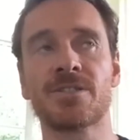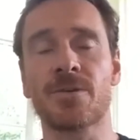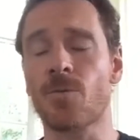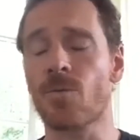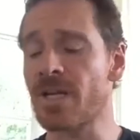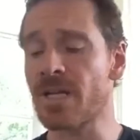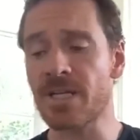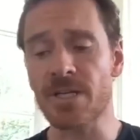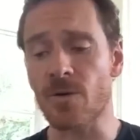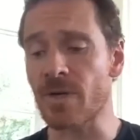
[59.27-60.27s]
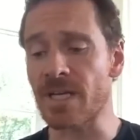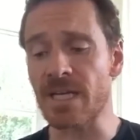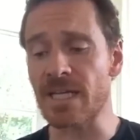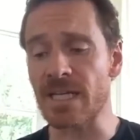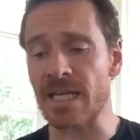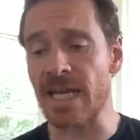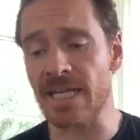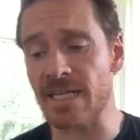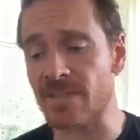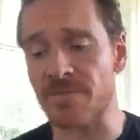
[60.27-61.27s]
So, you know, again, it's a